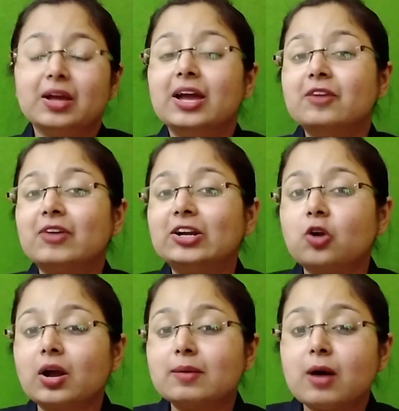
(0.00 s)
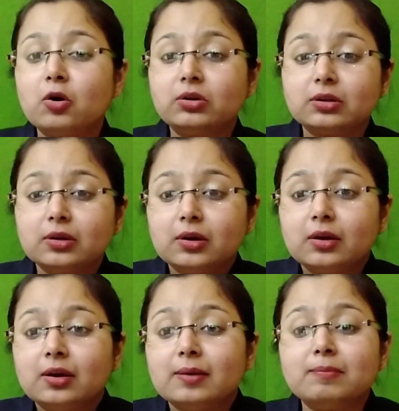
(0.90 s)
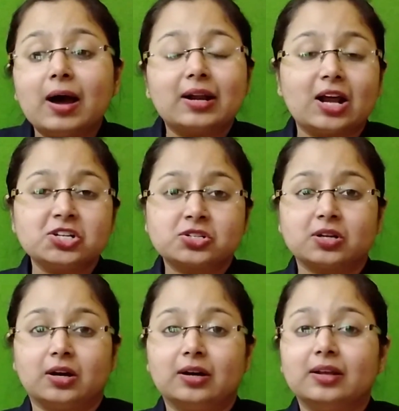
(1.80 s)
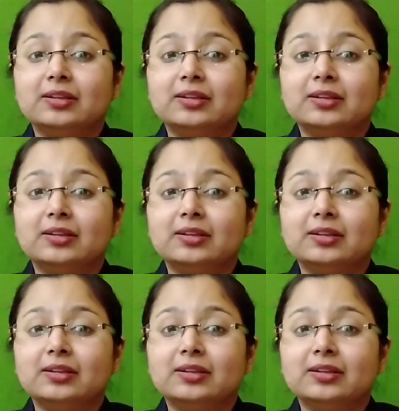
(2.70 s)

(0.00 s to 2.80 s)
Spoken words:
If I talk about Maharashtra,